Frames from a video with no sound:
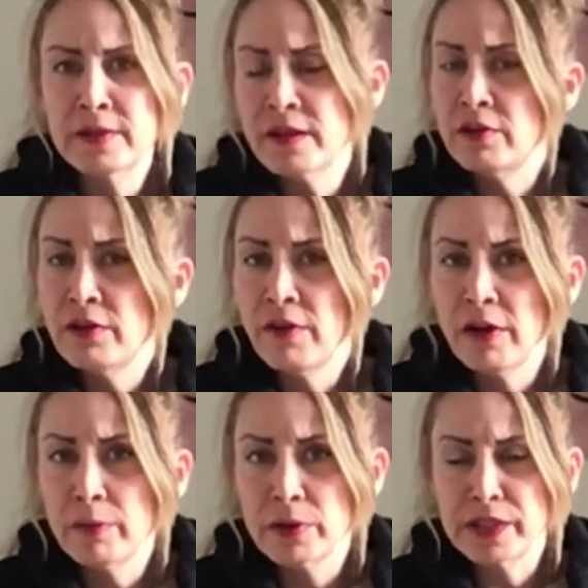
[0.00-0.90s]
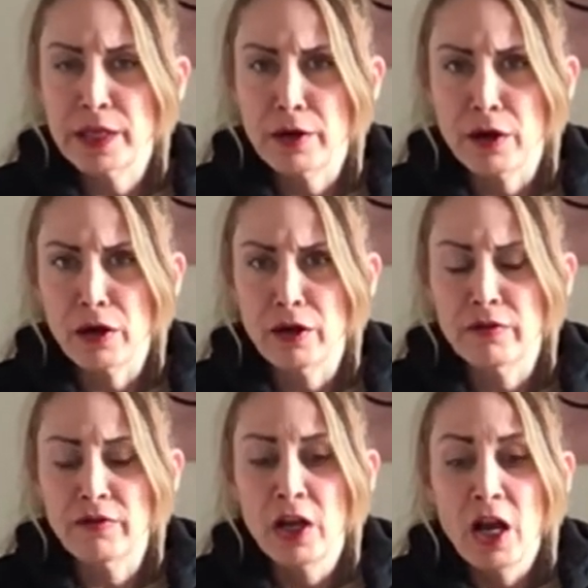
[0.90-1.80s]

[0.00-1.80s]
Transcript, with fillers: 75% off.